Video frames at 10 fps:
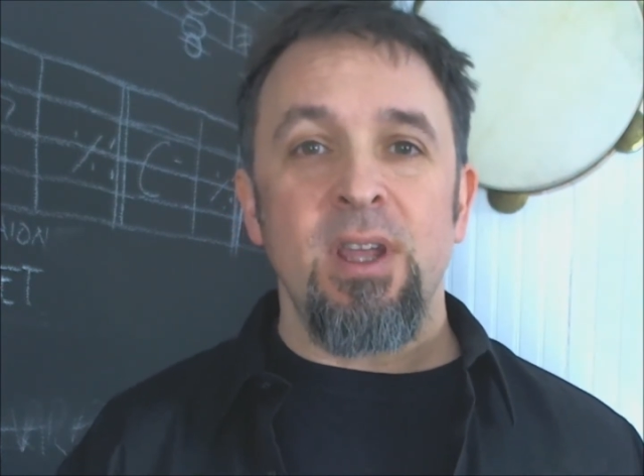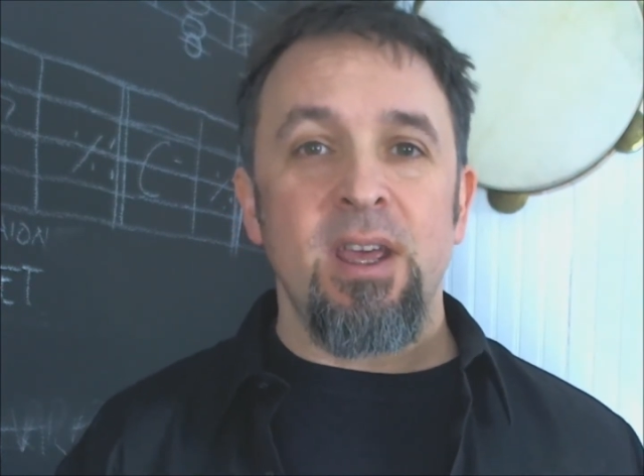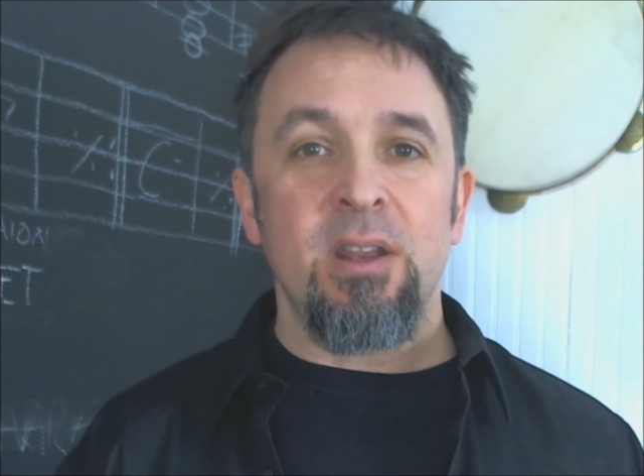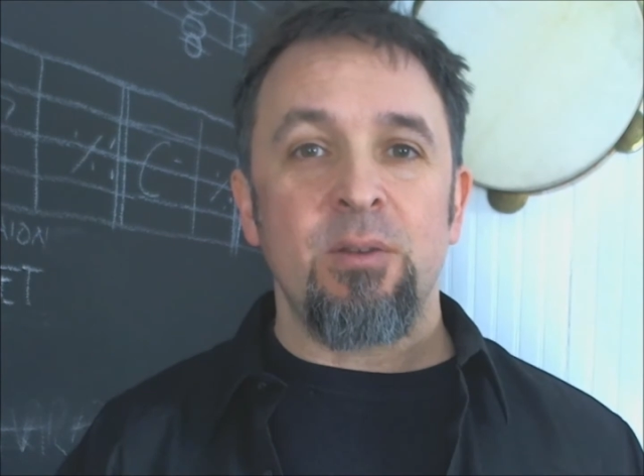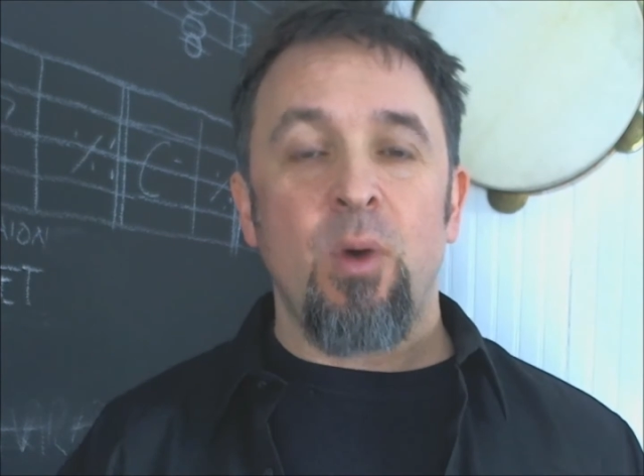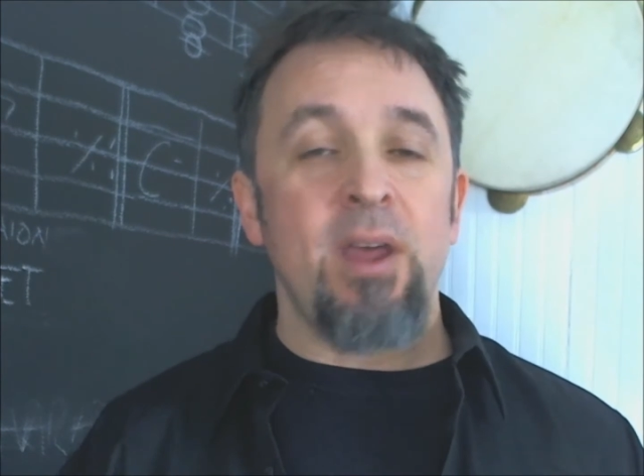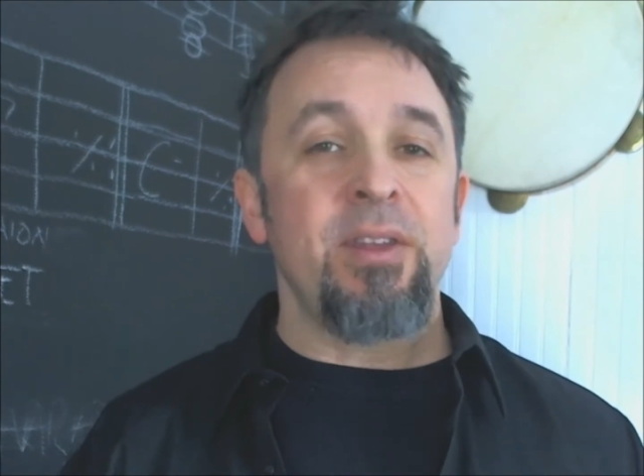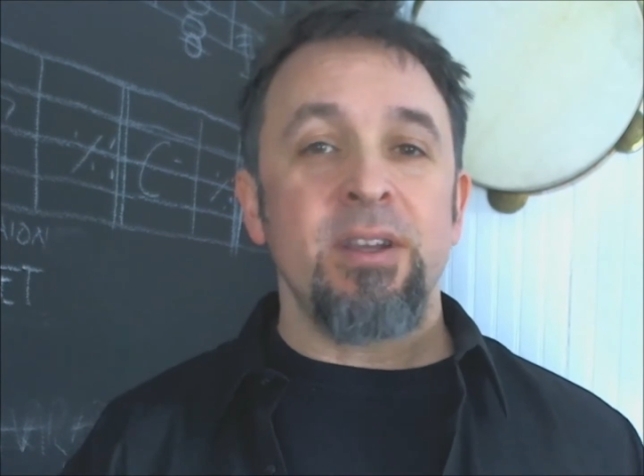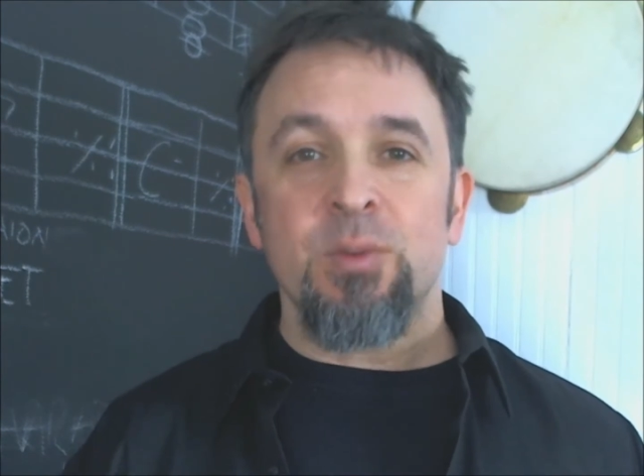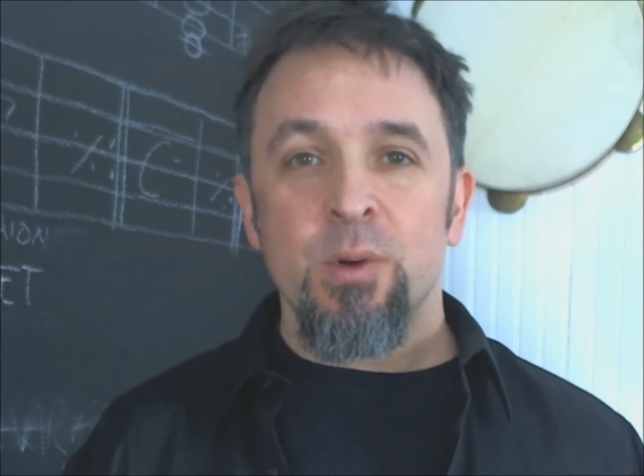and why I
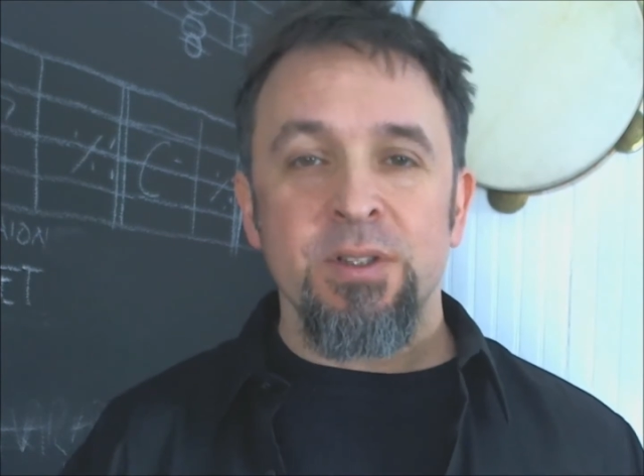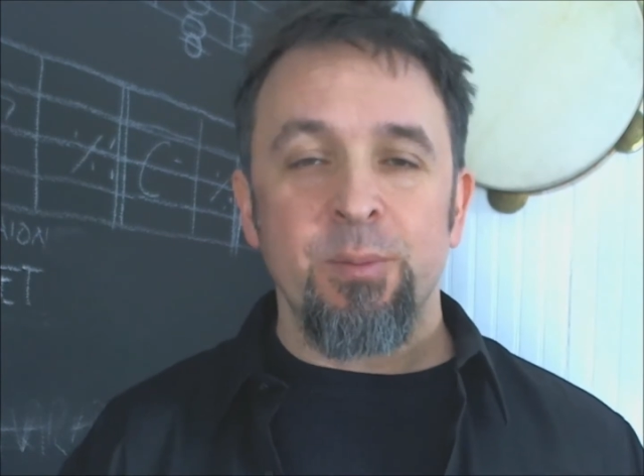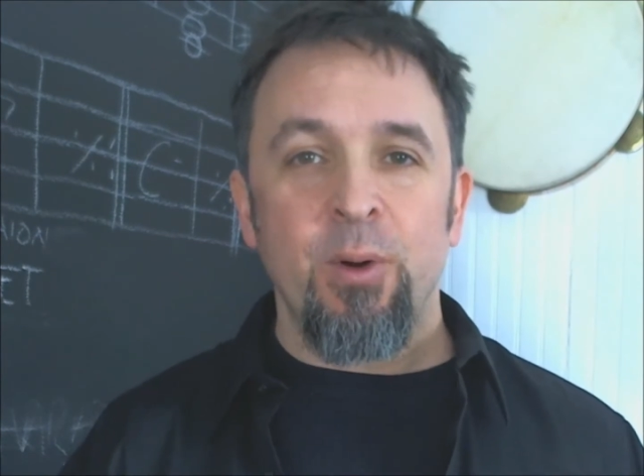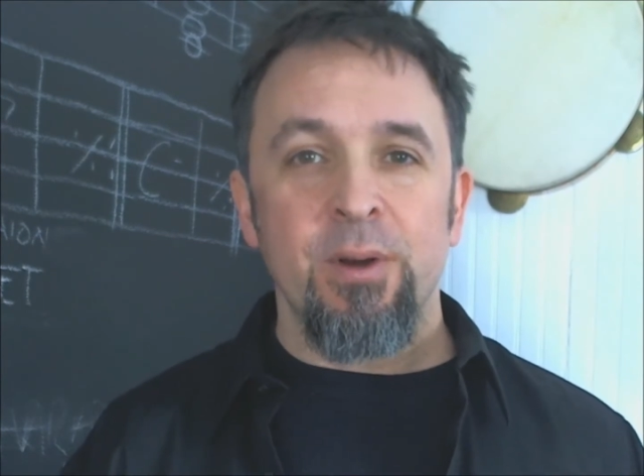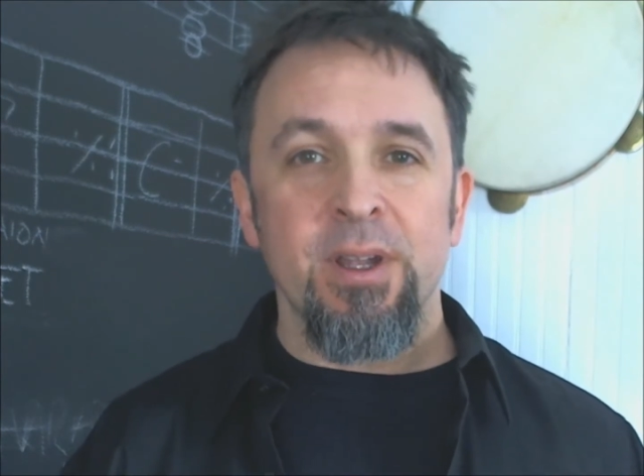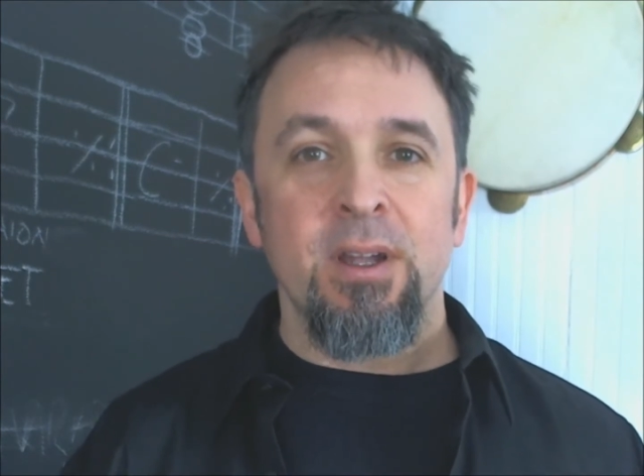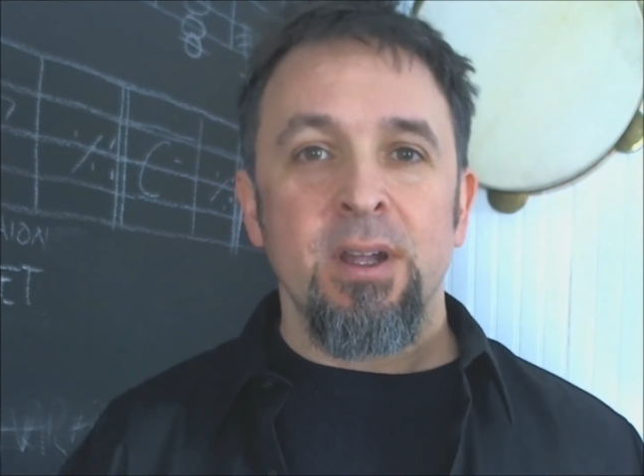think it's worth supporting.